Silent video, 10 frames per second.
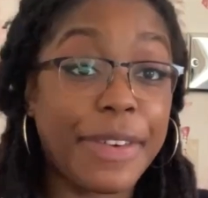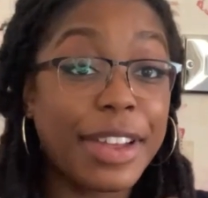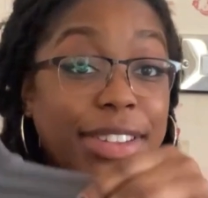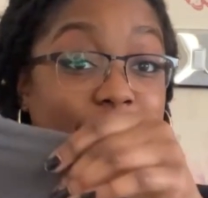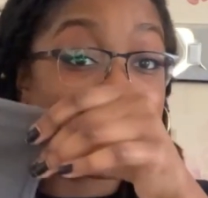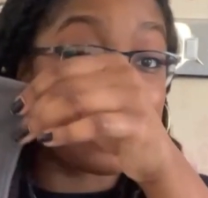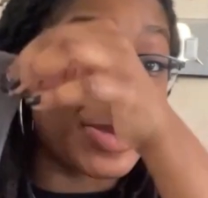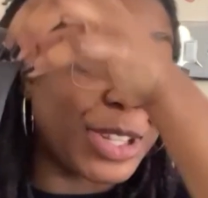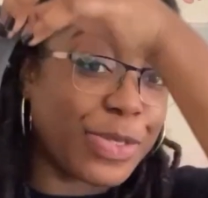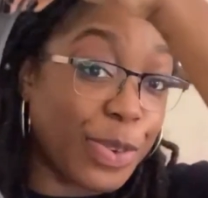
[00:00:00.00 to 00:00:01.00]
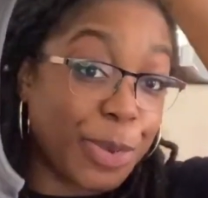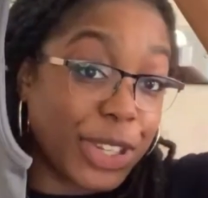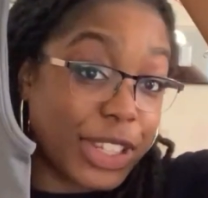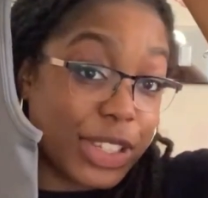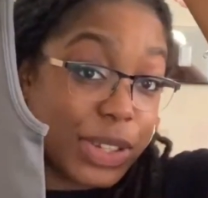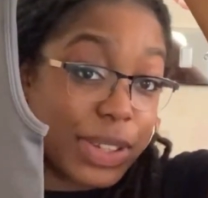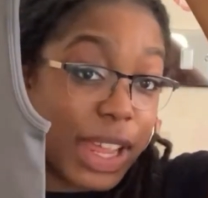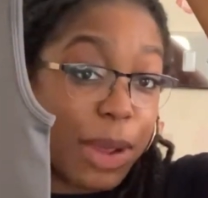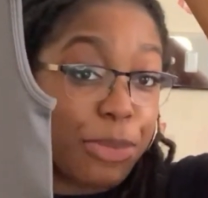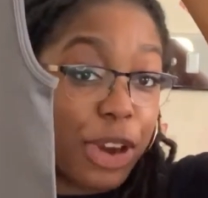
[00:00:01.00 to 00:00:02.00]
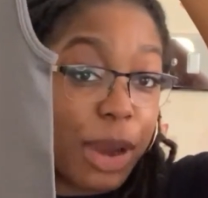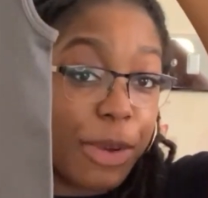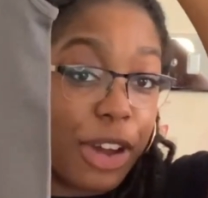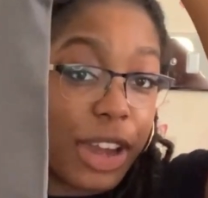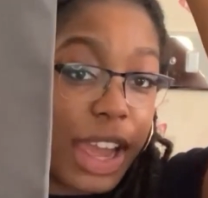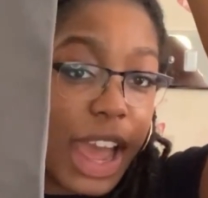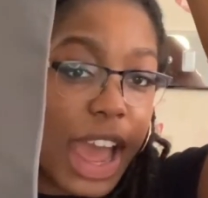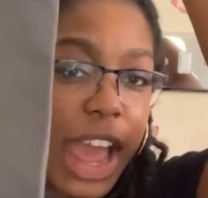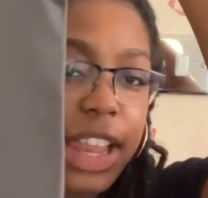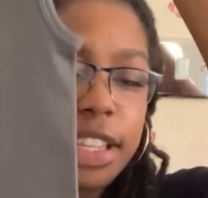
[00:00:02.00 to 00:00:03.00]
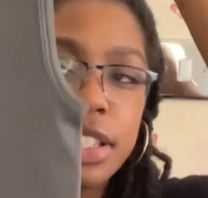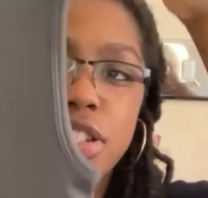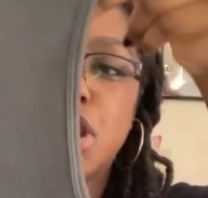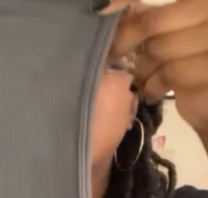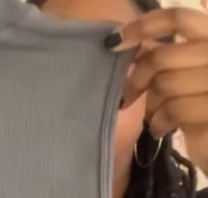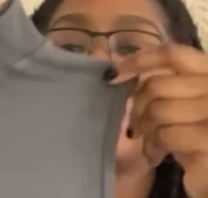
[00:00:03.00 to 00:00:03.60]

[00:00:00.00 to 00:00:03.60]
I found this beautiful bodysuit in Primark and she